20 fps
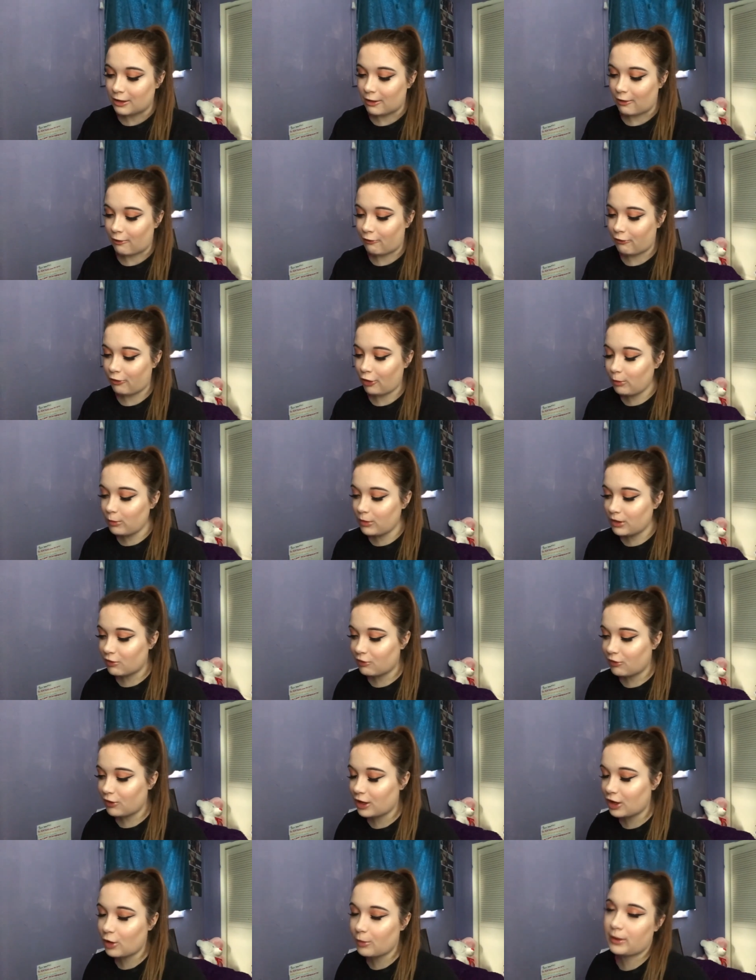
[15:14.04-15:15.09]
to film this
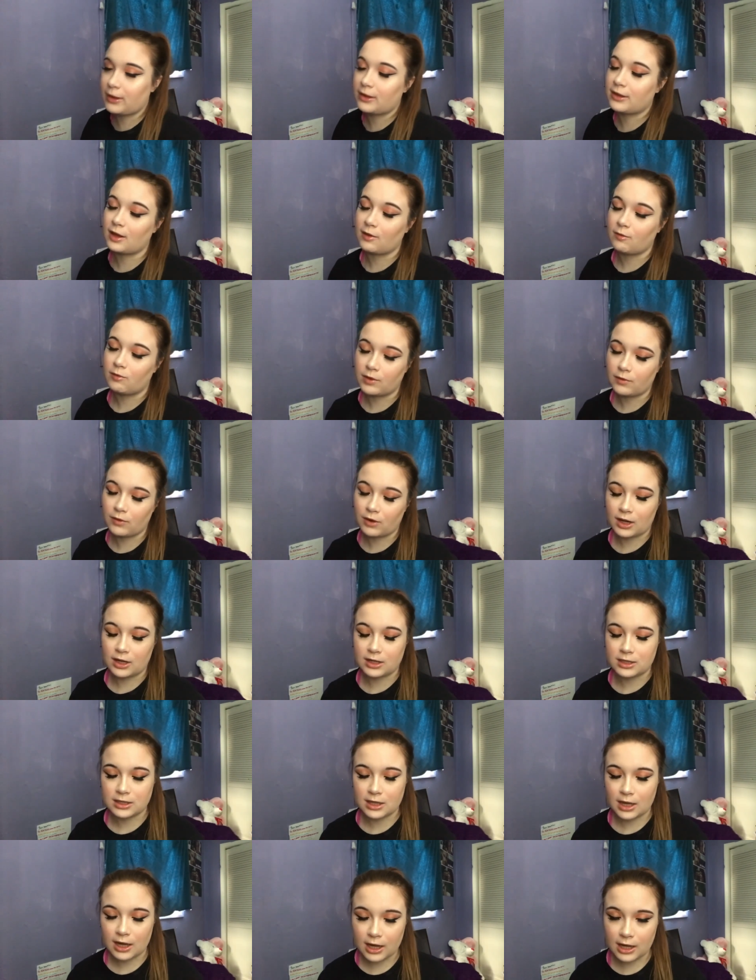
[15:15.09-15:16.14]
video because I've never had
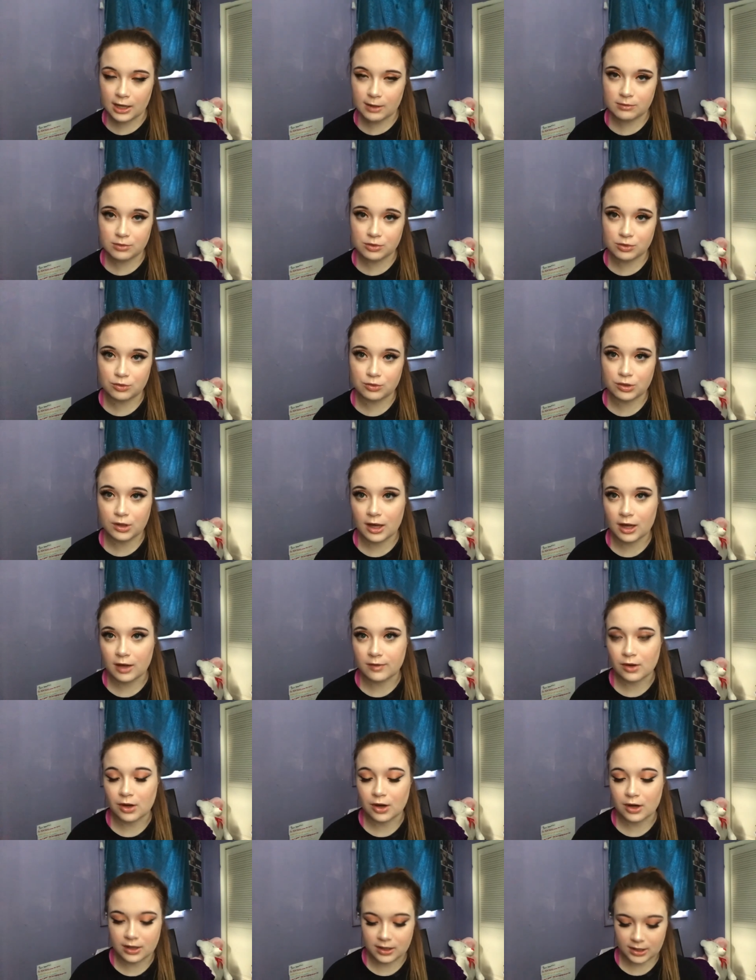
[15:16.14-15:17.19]
time so it's kind of
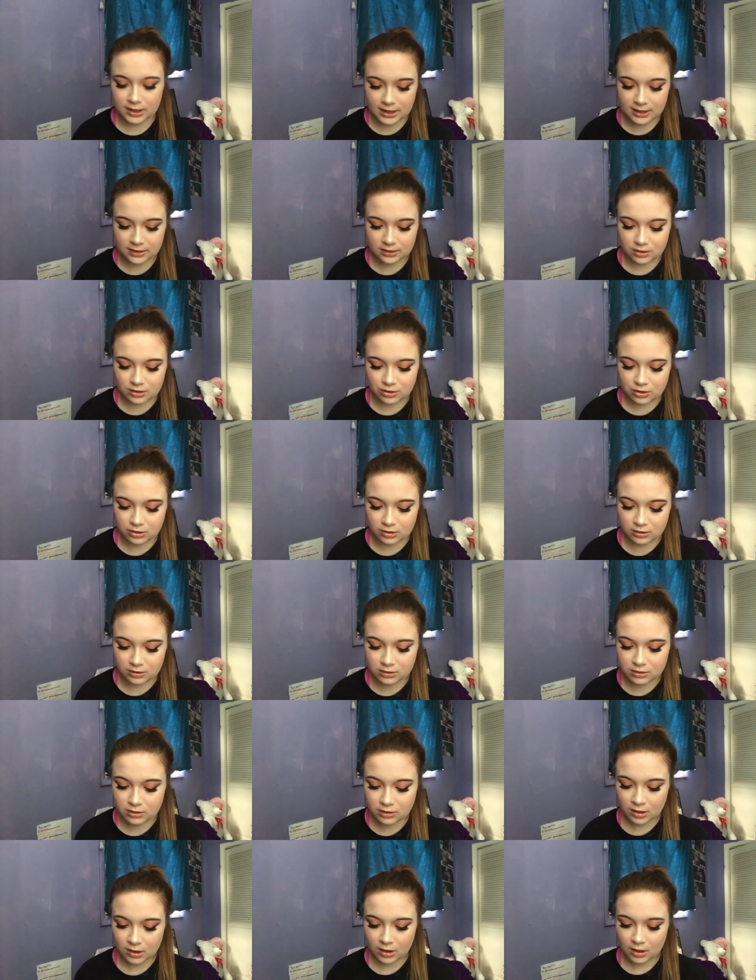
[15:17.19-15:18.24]
hard not to
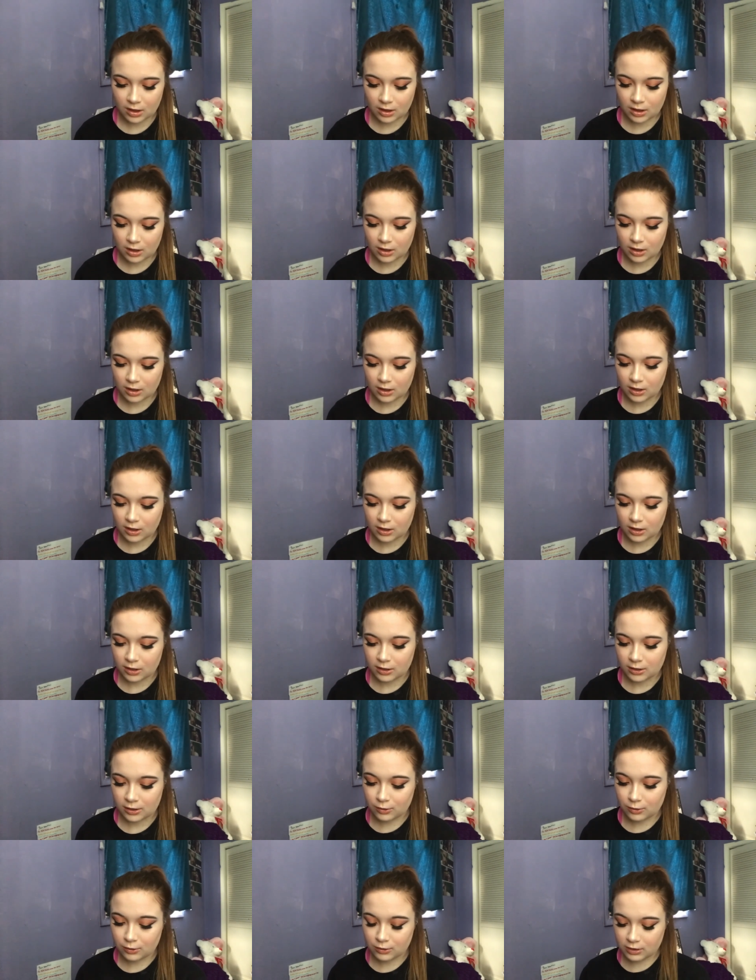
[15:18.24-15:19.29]
just
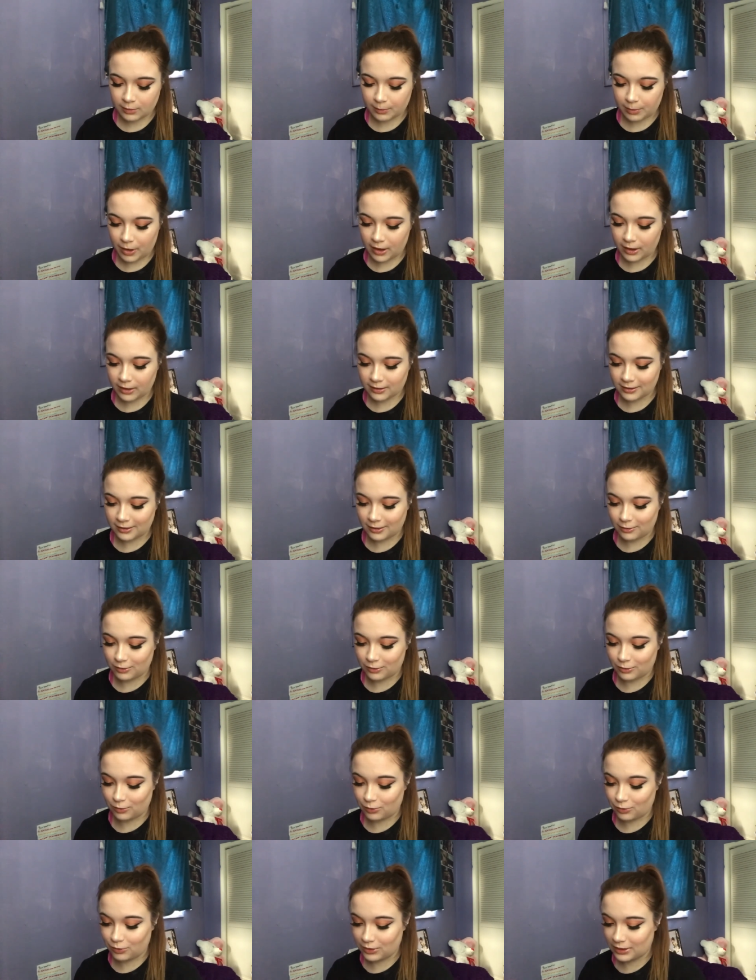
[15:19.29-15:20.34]
use the products. So I was
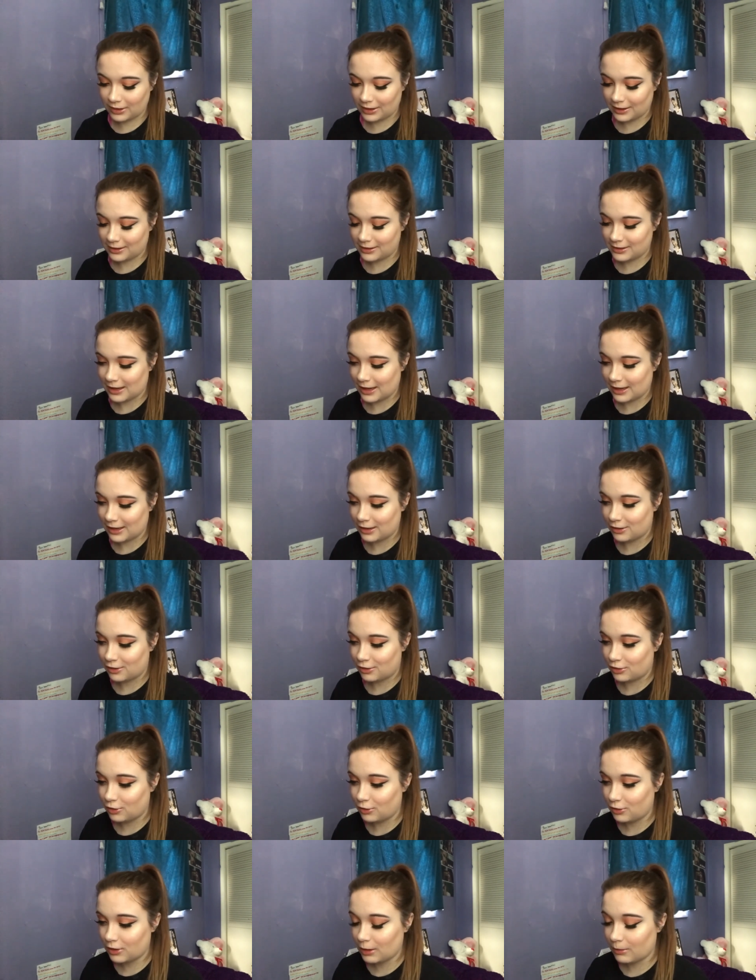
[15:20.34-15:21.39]
really excited to
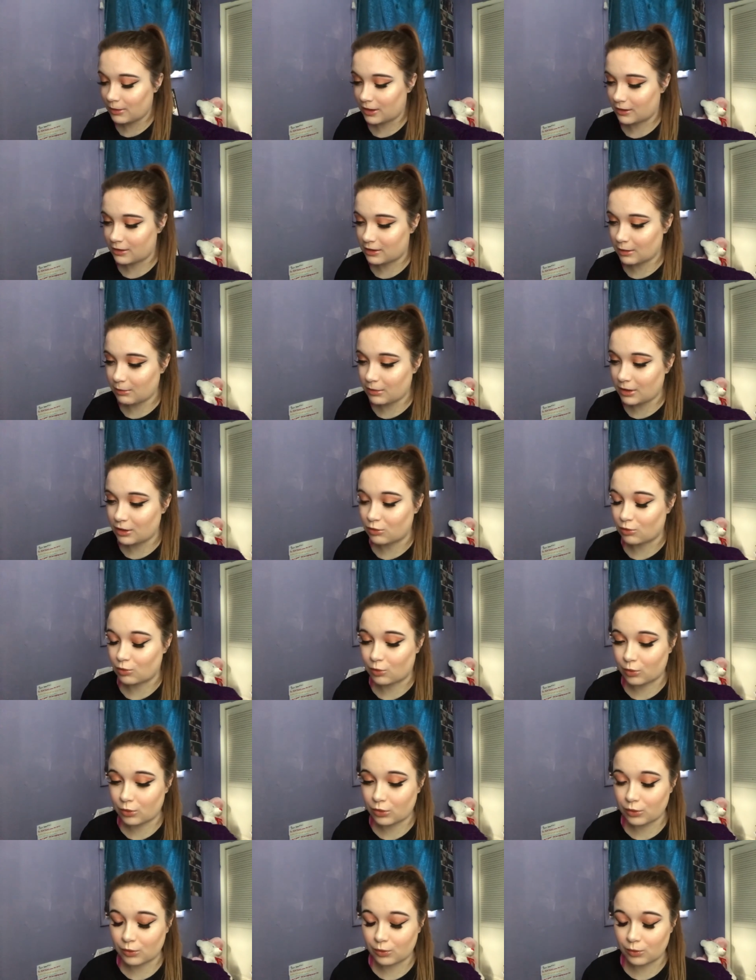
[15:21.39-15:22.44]
do them because some of these
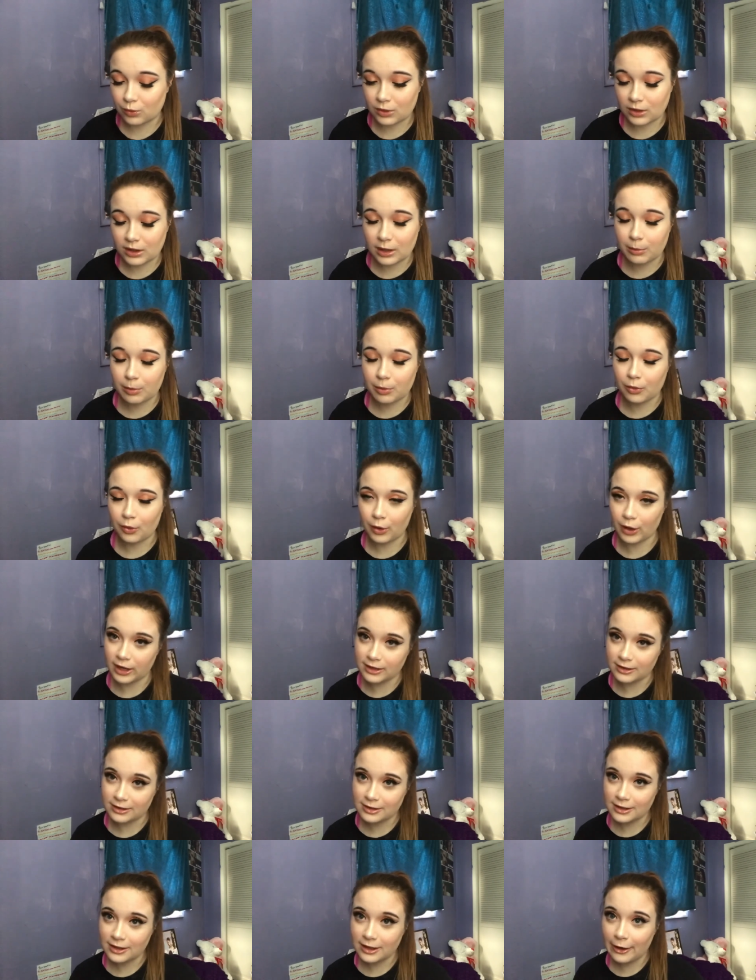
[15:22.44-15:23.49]
were really
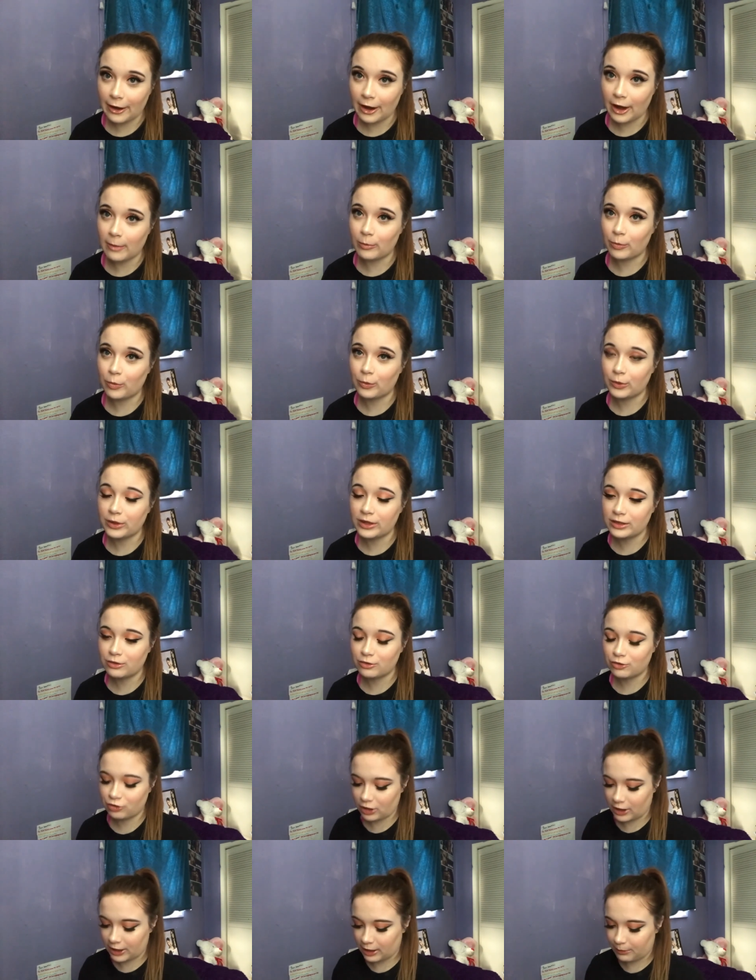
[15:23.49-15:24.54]
pricey. I'm going to
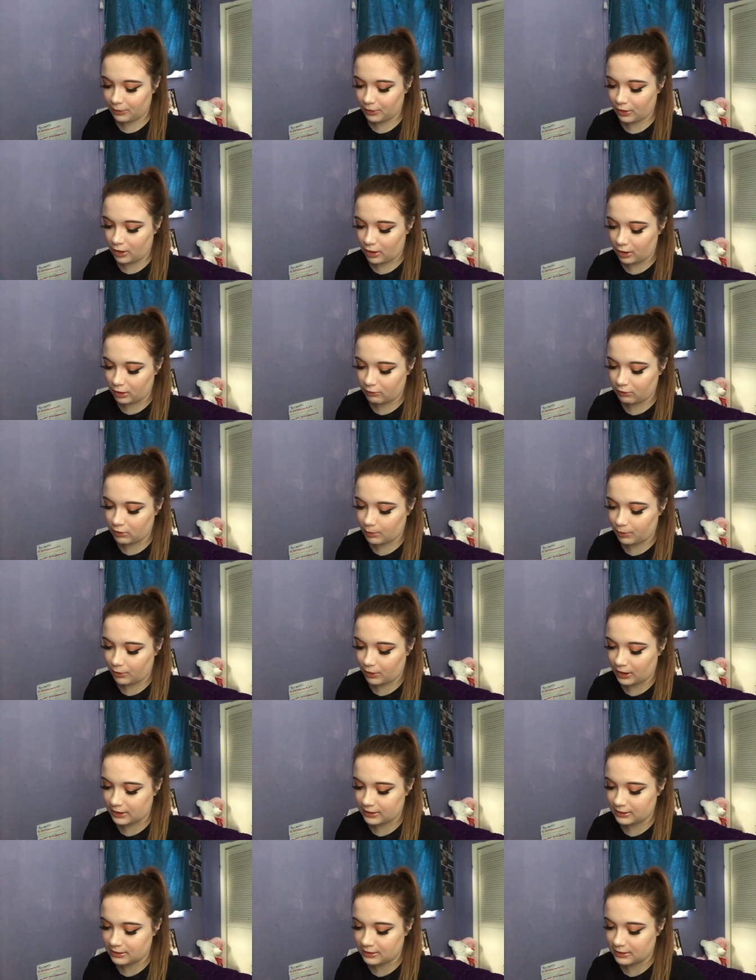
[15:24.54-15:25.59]
try to put all of the
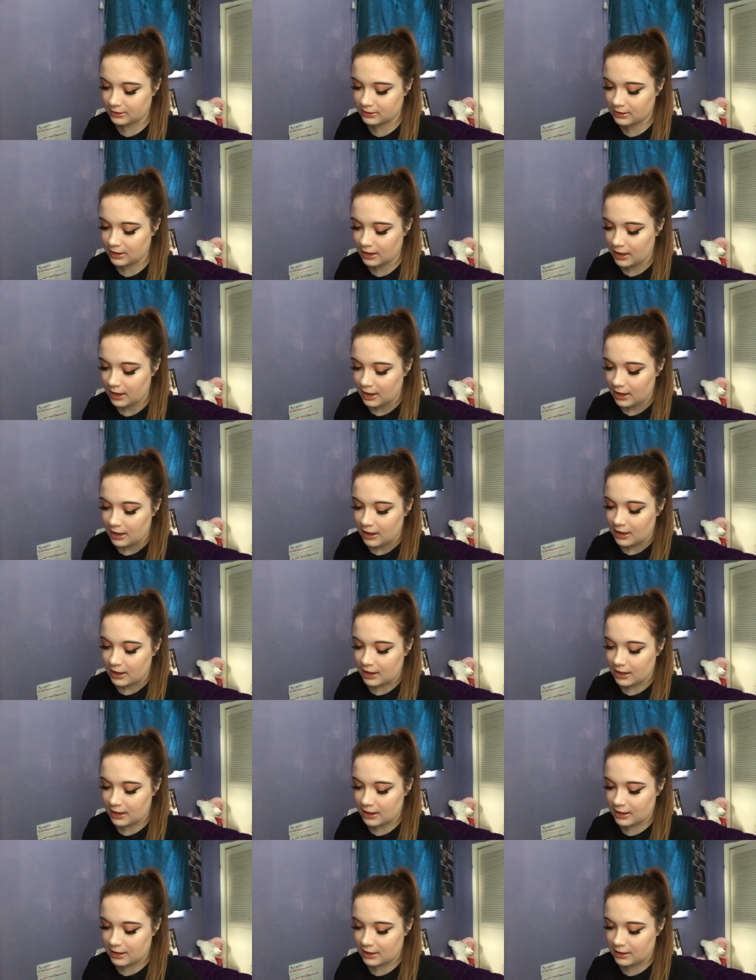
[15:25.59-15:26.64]
prices
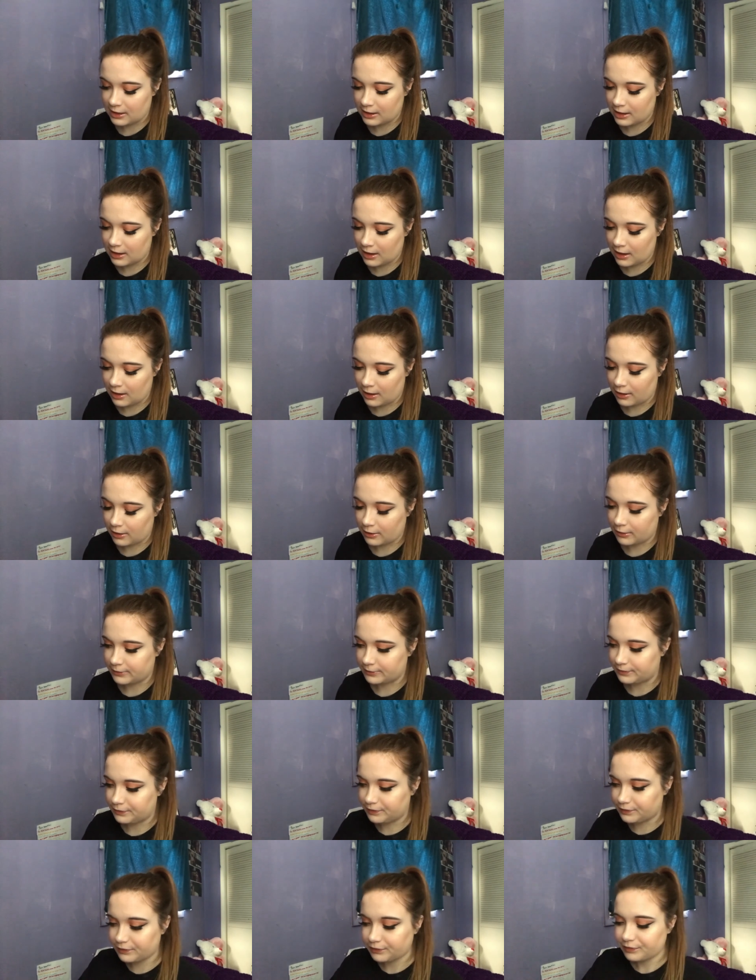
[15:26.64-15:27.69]
in
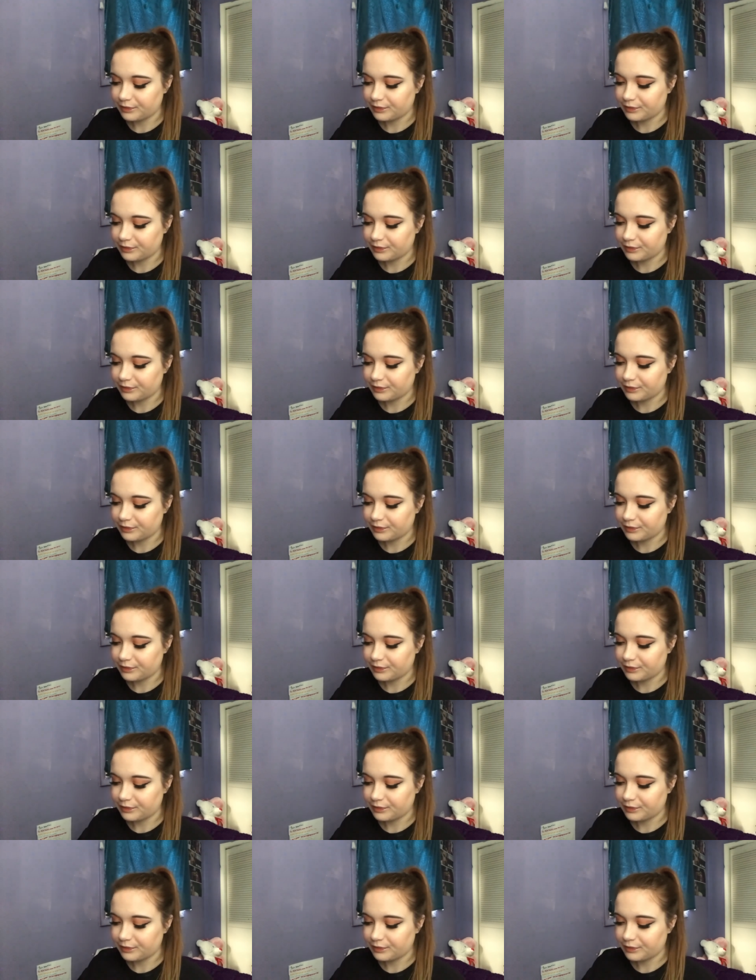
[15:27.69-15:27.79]
um,